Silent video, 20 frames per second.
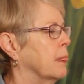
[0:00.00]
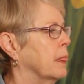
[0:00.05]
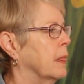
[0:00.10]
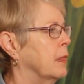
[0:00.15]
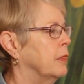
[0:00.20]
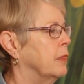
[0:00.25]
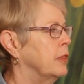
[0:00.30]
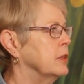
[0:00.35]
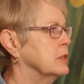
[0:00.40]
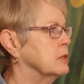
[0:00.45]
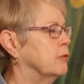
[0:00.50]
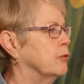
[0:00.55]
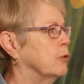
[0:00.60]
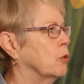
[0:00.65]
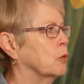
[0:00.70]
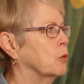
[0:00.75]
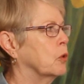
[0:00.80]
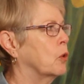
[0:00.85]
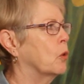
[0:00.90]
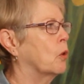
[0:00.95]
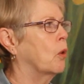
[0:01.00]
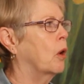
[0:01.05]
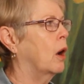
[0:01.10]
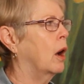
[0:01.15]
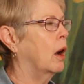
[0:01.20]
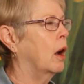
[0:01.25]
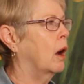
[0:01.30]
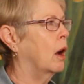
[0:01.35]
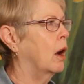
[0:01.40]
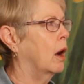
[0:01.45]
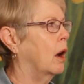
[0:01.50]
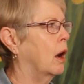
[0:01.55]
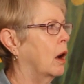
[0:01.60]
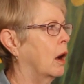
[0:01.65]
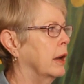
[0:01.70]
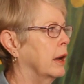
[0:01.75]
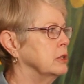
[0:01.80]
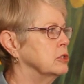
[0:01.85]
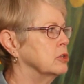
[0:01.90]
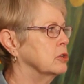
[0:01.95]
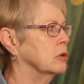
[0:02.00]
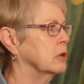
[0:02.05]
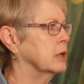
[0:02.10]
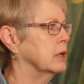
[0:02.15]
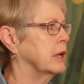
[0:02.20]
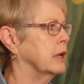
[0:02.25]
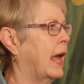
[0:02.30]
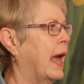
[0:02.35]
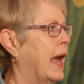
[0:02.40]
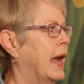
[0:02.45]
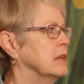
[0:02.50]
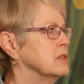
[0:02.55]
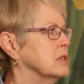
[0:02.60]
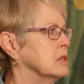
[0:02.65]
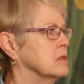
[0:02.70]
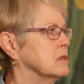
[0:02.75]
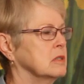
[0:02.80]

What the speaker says: This photo, I took it as is.